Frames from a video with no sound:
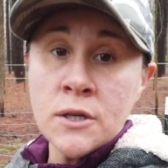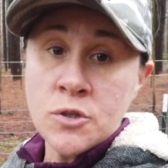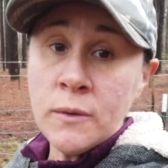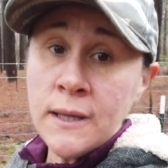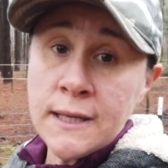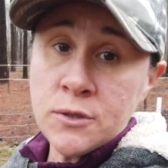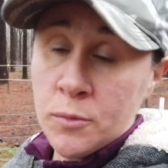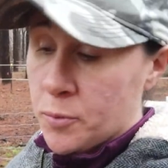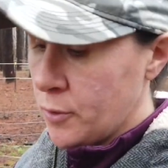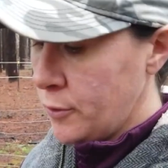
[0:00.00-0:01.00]
So I would like
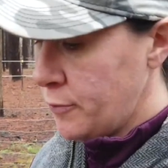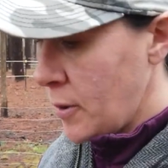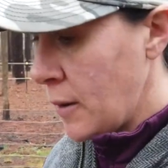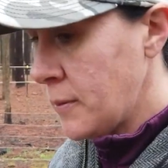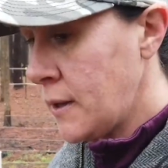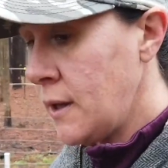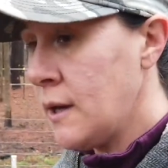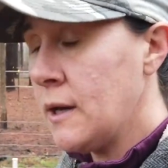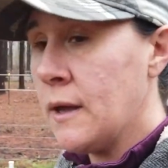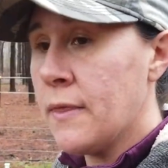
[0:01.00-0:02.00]
to improve
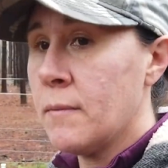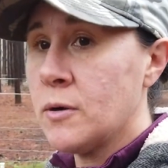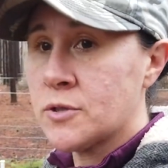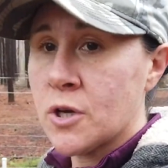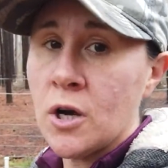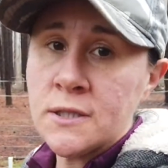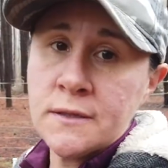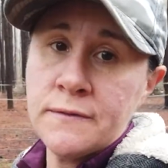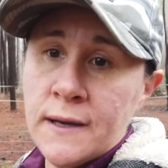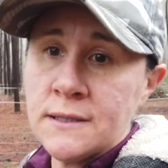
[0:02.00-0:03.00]
property the most
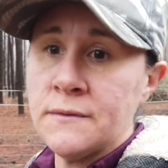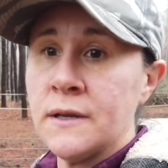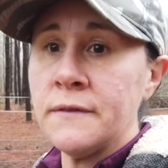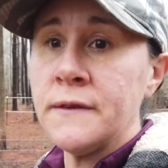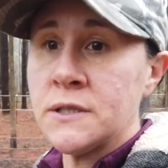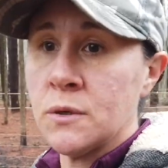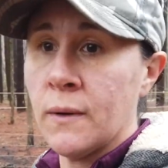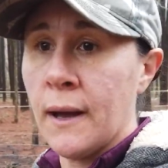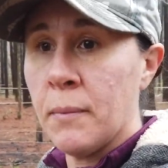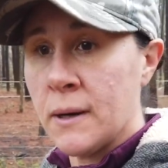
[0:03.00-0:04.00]
cost-effective and efficient way I